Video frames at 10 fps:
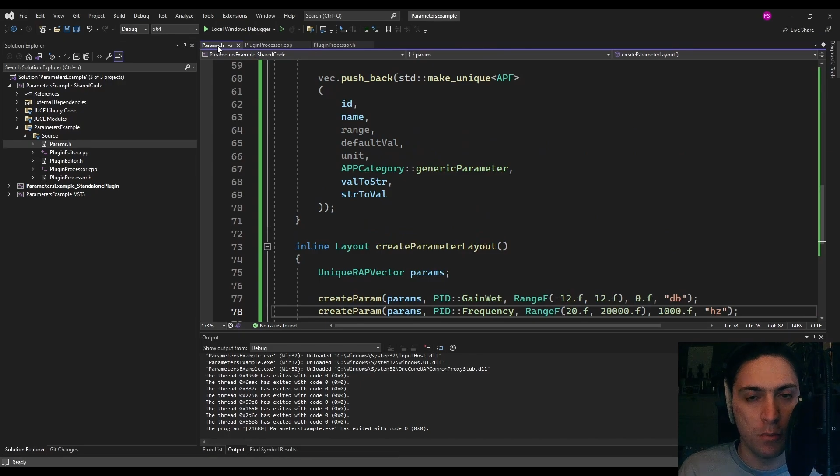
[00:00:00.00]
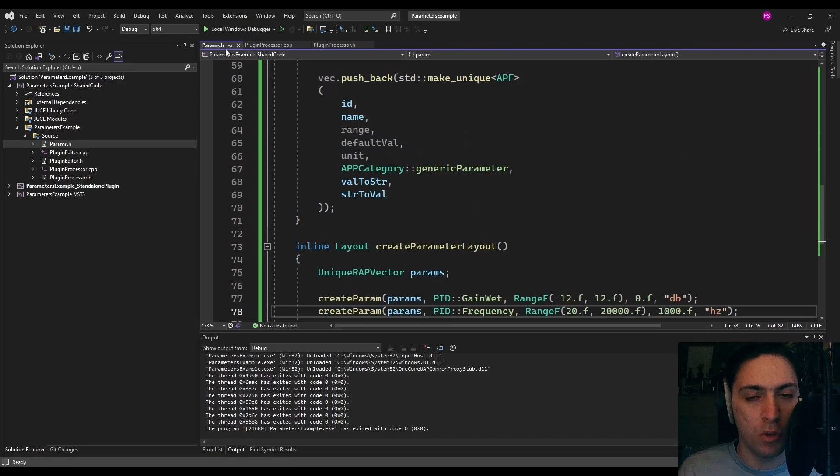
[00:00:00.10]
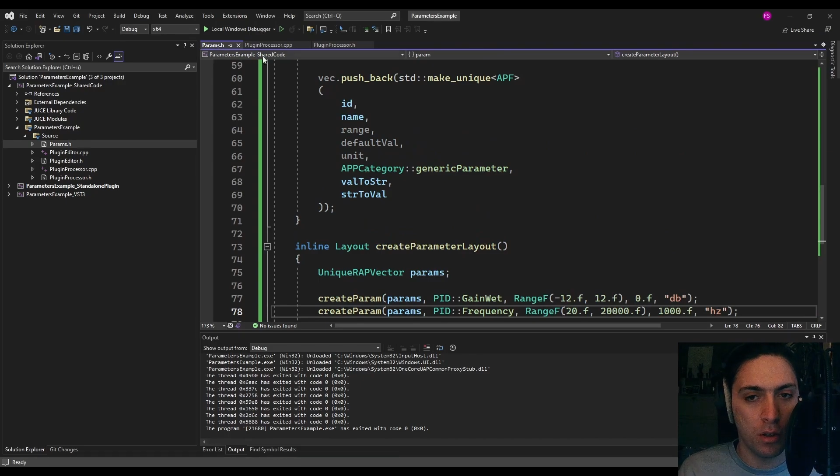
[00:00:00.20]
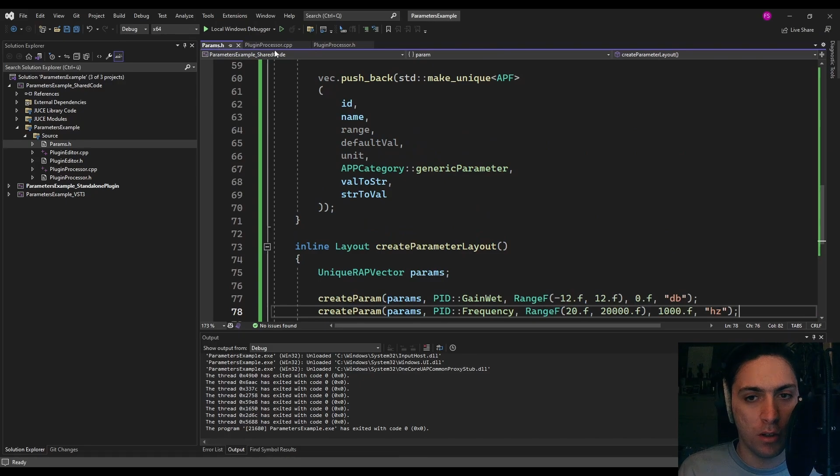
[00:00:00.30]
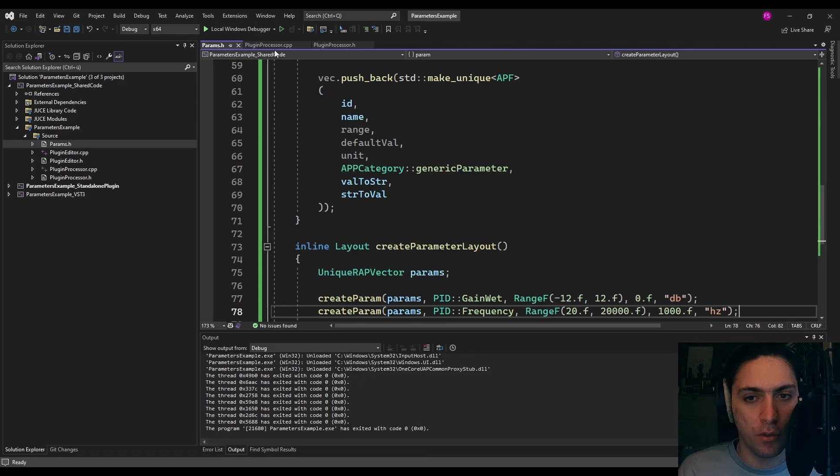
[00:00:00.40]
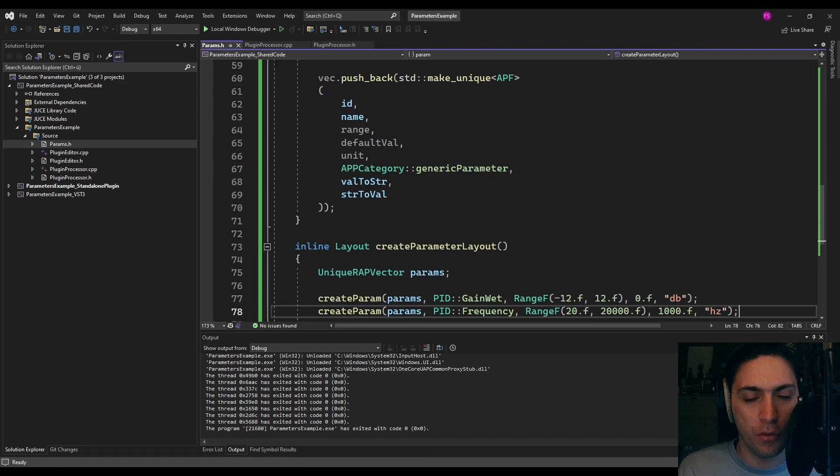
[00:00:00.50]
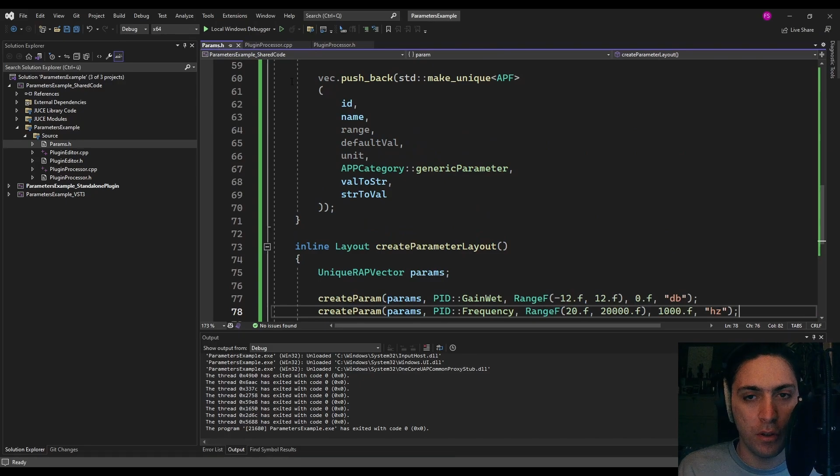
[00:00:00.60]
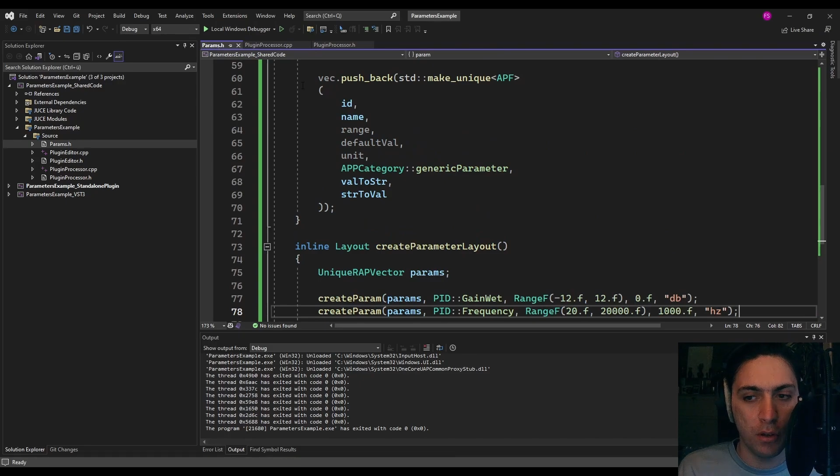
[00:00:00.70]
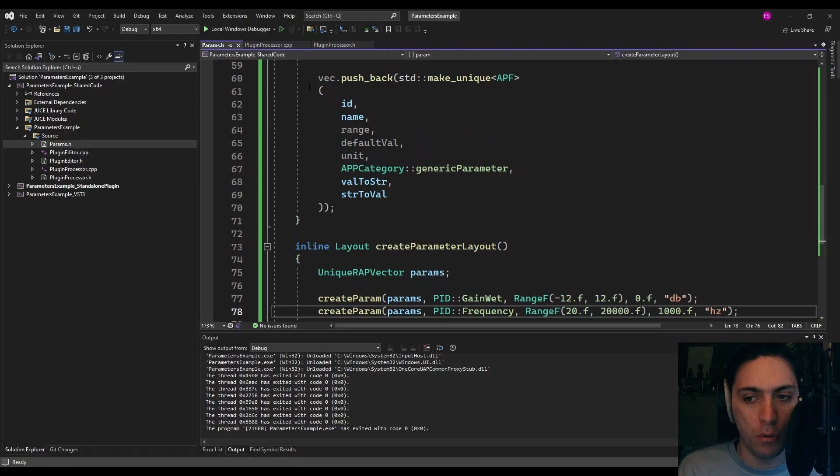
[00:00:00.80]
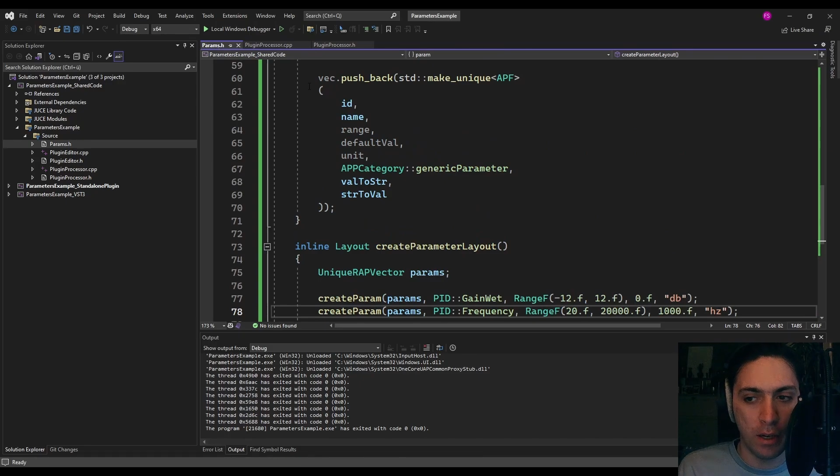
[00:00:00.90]
more
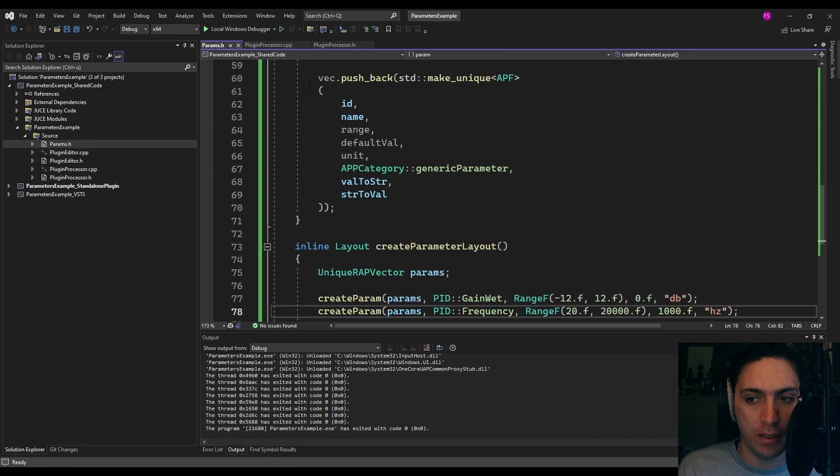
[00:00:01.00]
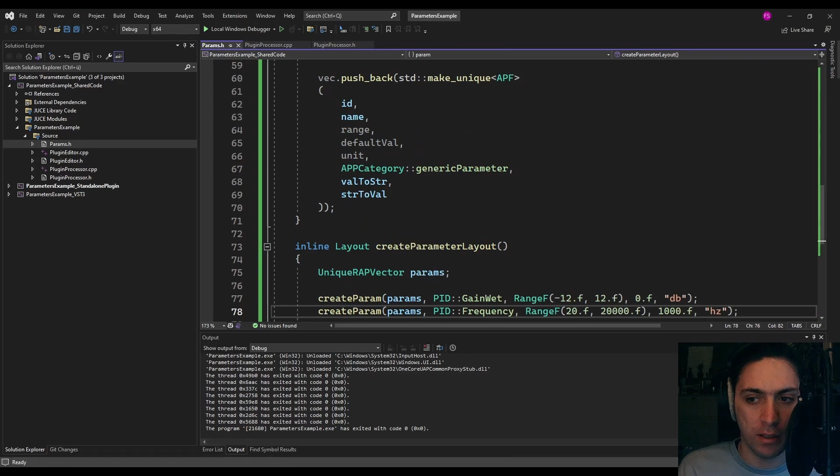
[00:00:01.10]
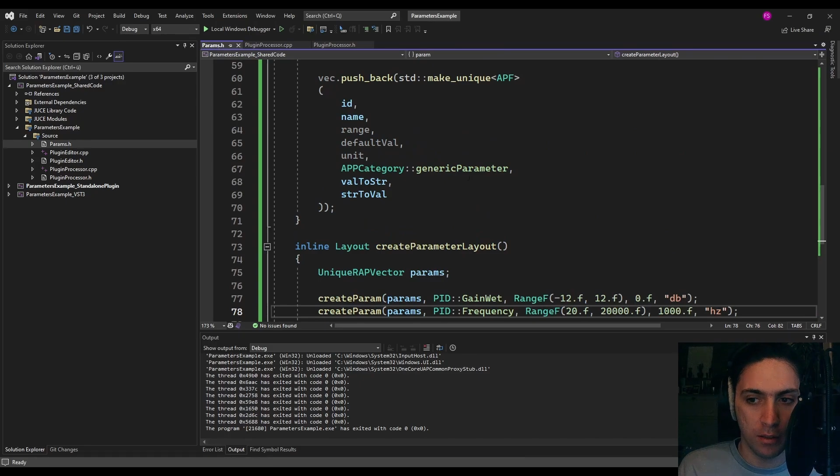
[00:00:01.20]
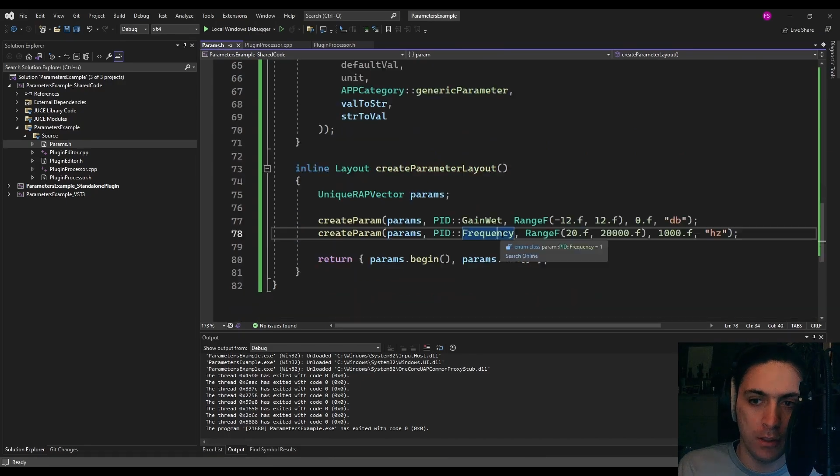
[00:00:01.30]
theoretical.